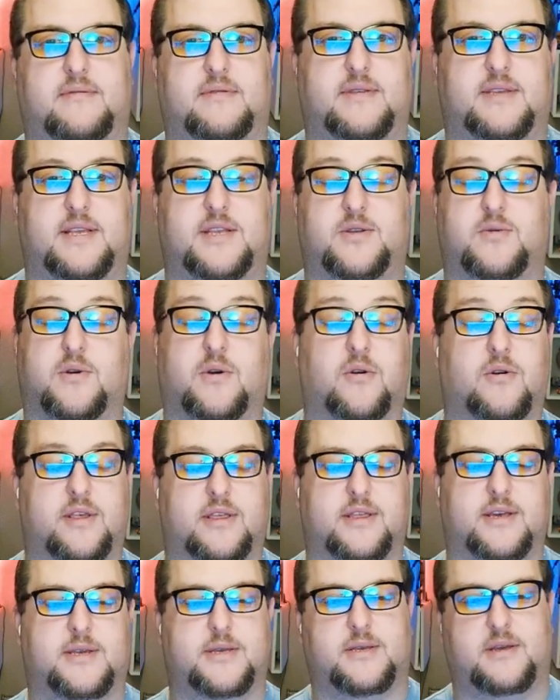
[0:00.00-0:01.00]
since
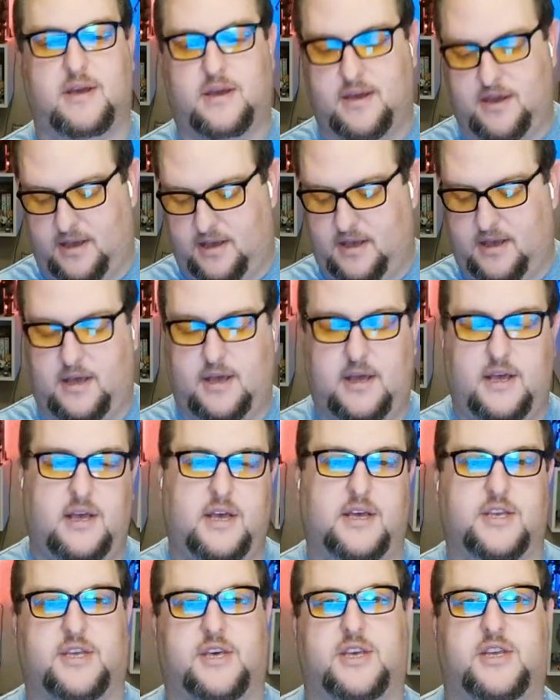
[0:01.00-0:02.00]
recording this.
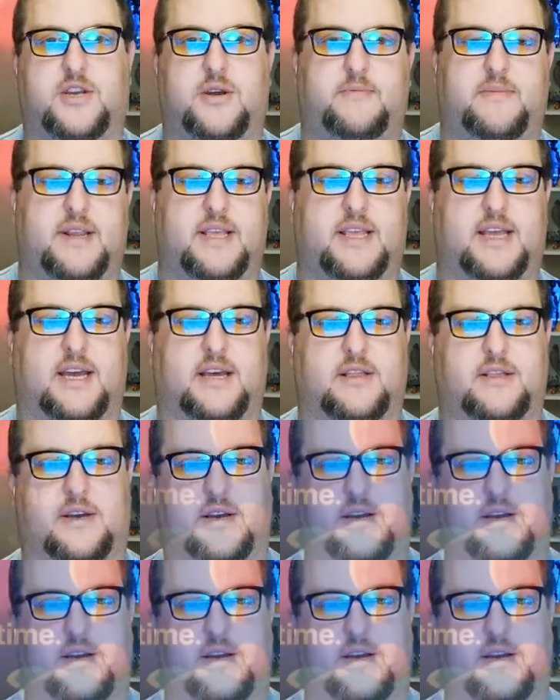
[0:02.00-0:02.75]
So let's jump in and take a